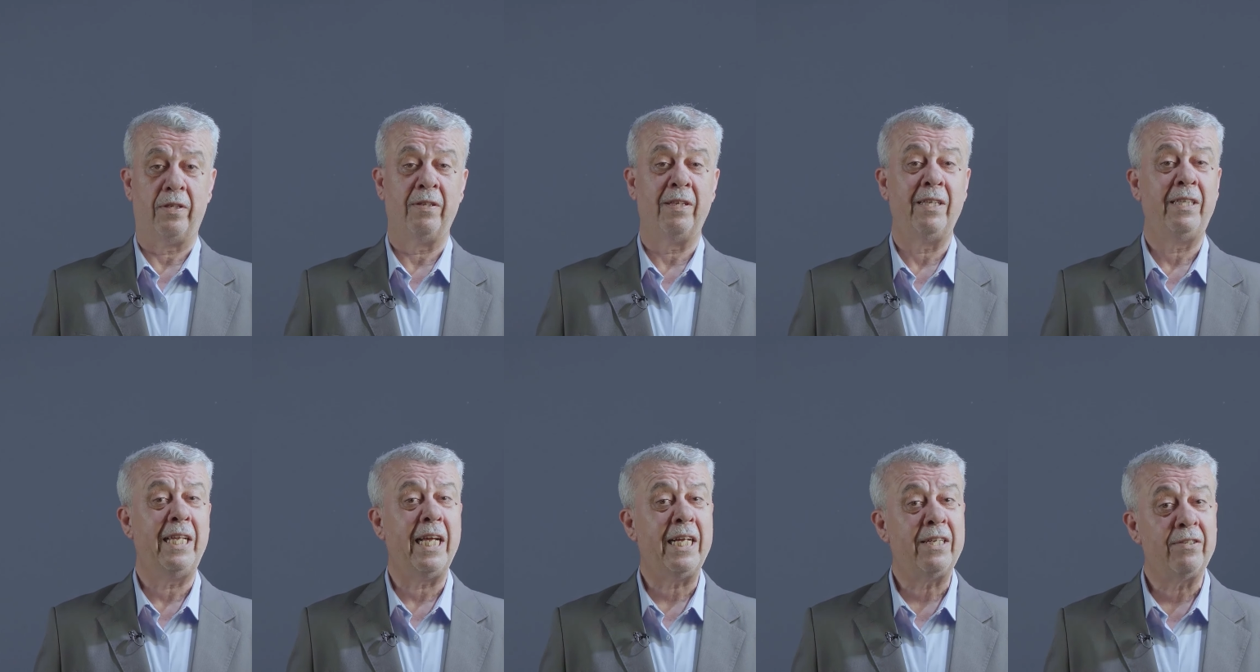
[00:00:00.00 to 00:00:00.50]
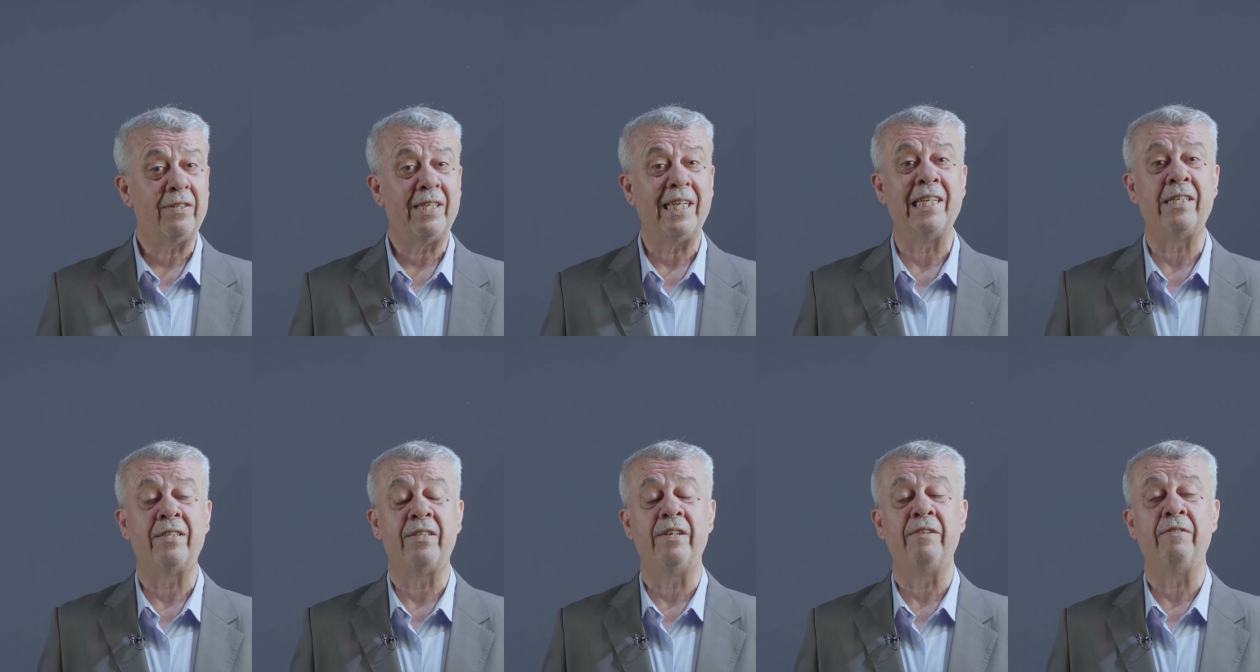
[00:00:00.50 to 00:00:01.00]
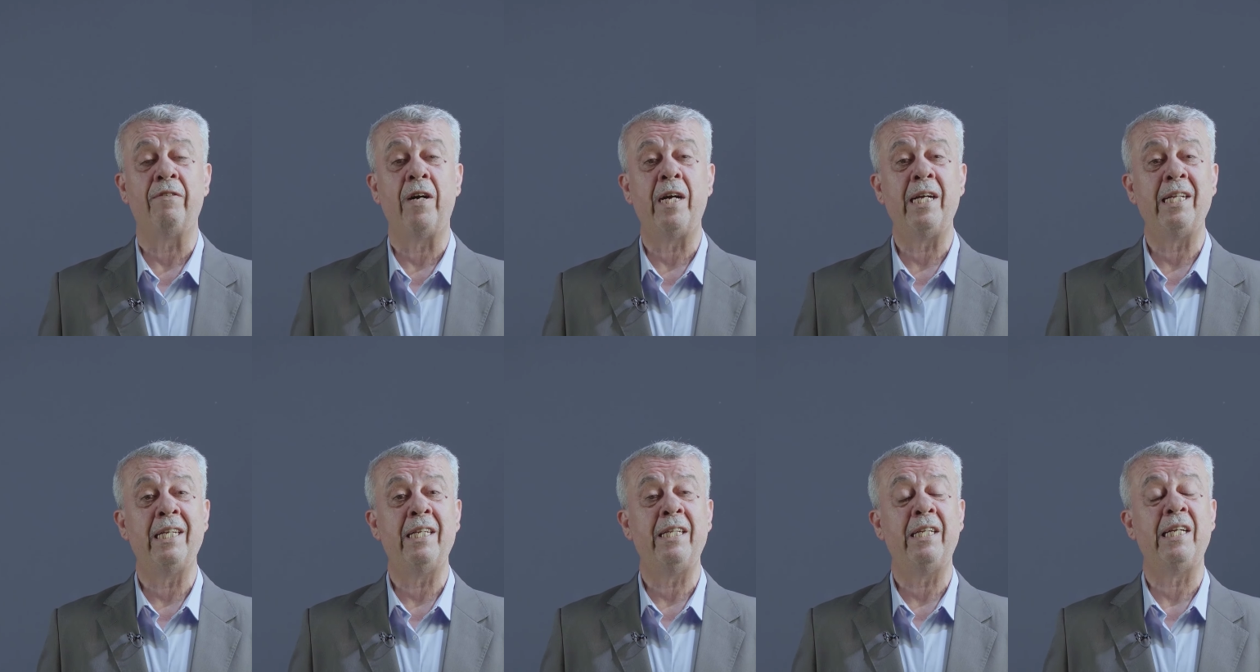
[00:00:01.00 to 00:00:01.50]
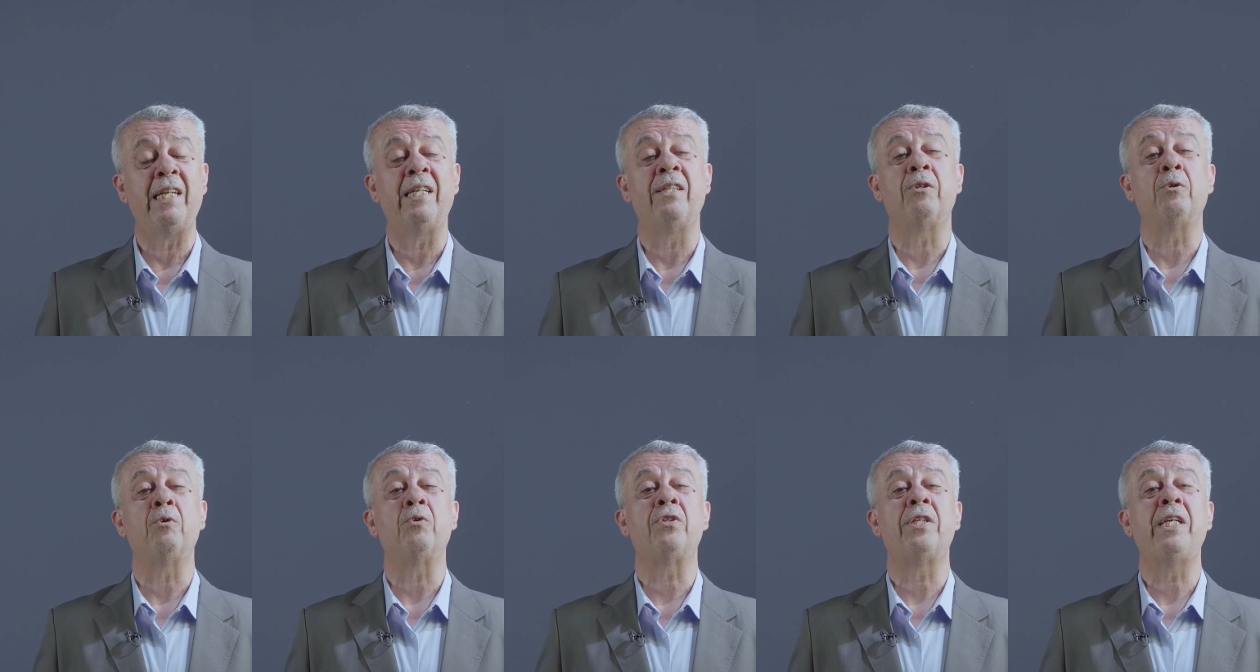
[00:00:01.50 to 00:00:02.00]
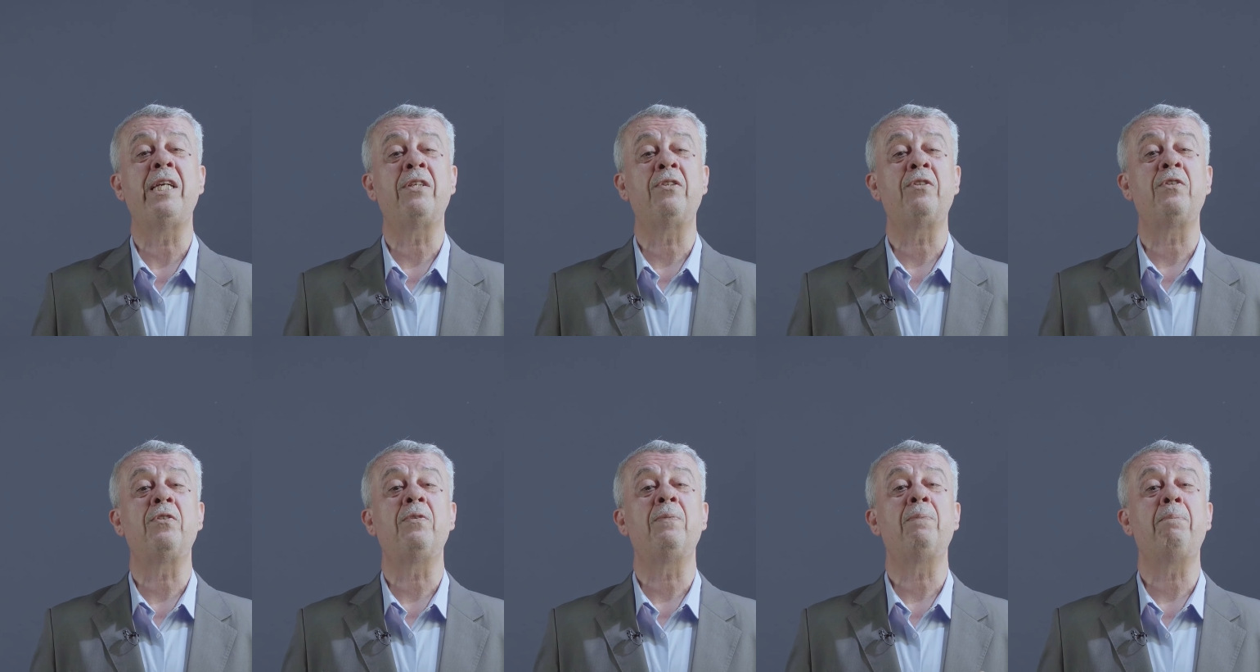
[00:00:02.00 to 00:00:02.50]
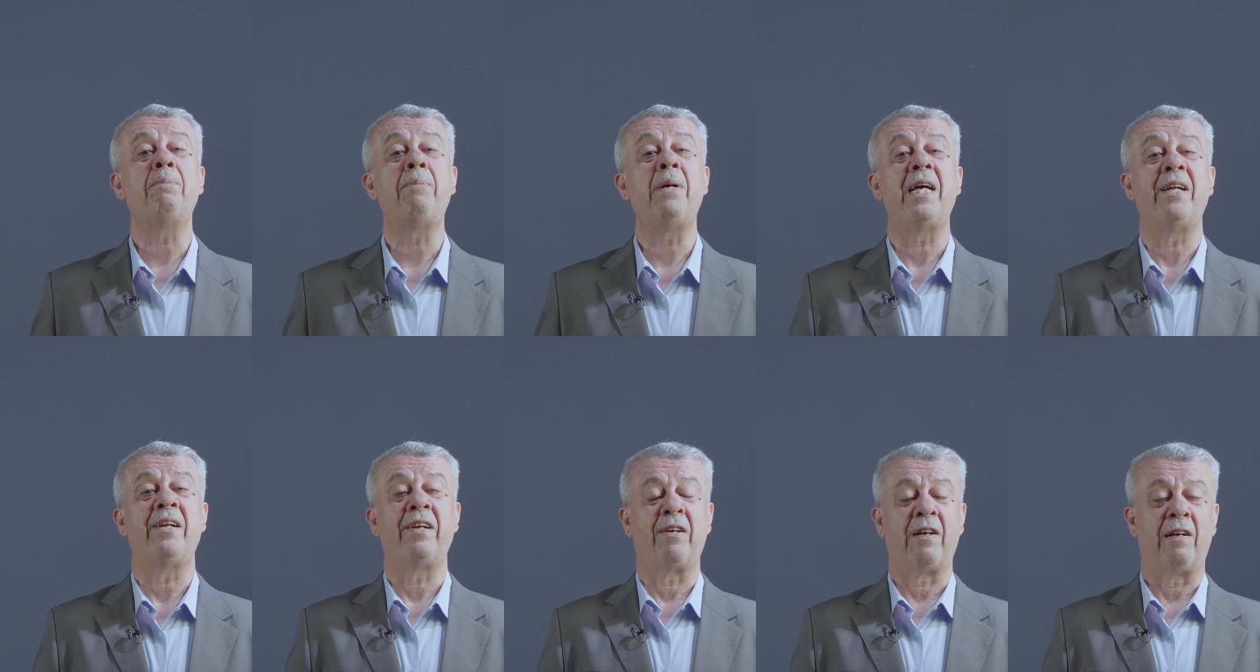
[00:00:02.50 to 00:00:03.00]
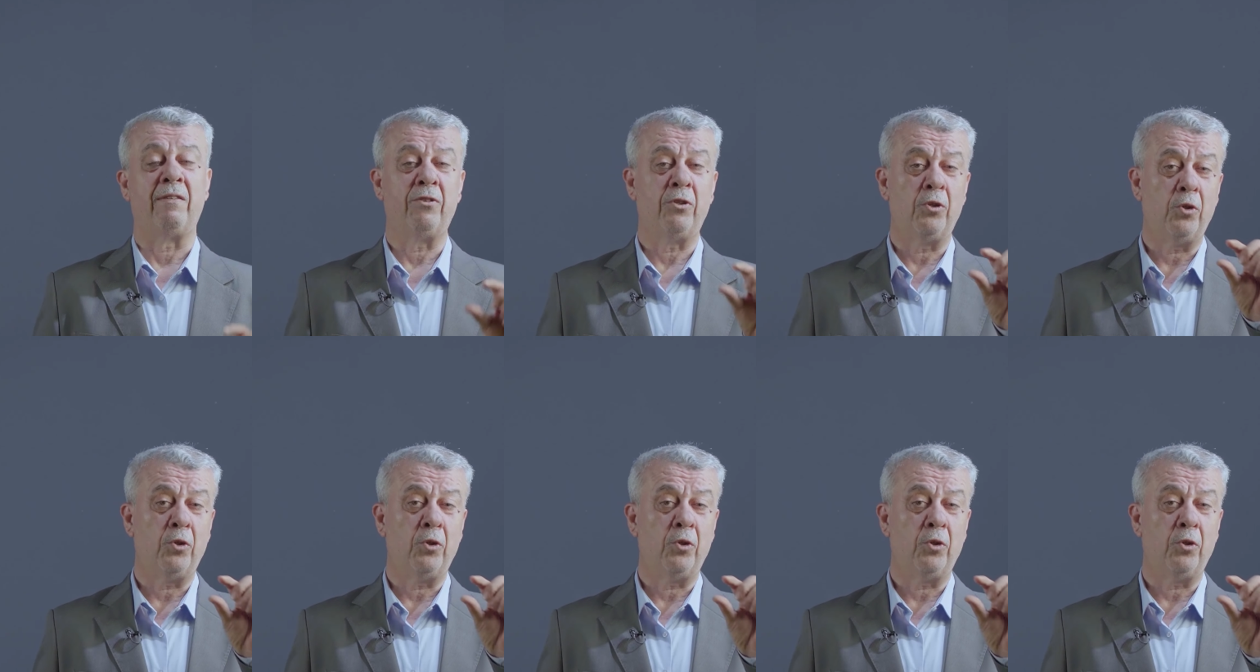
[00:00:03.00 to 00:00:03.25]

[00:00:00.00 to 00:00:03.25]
The text is divided into six paragraphs,